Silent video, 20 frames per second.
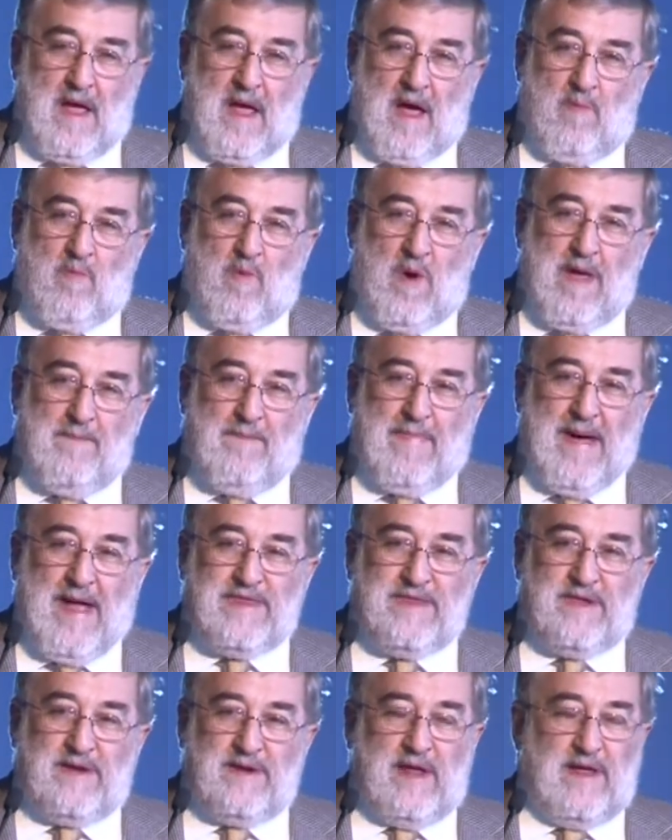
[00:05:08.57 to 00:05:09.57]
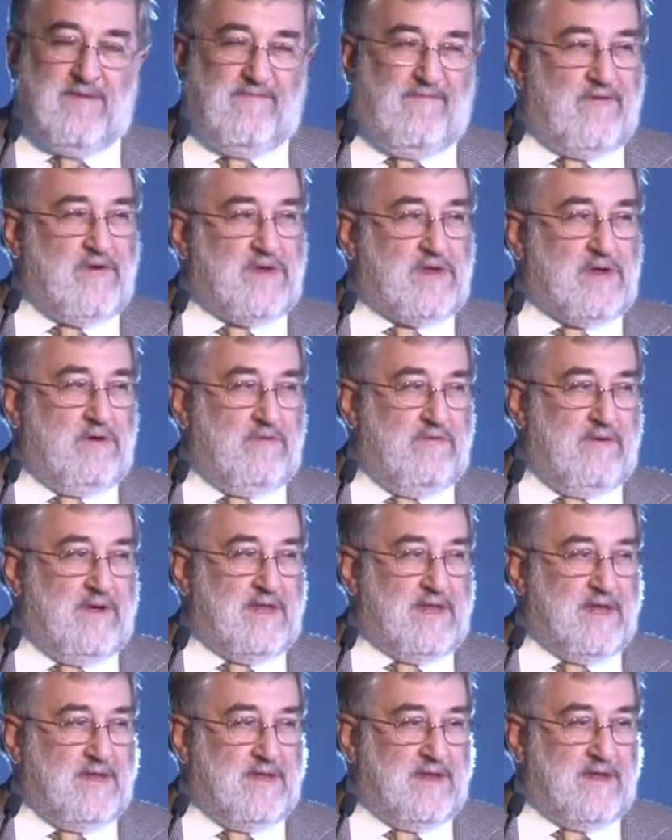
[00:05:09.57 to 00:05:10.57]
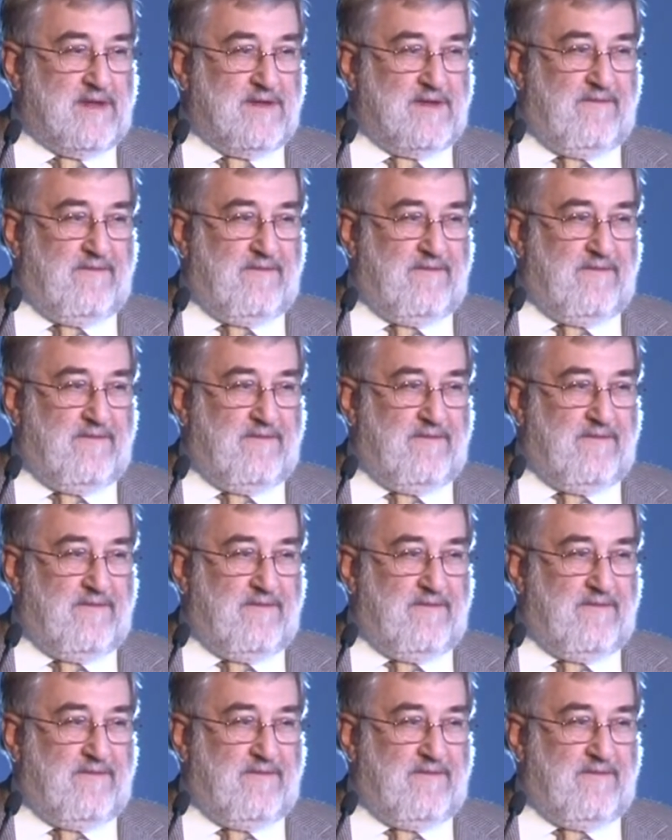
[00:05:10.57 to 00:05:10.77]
And we abandoned it for two reasons.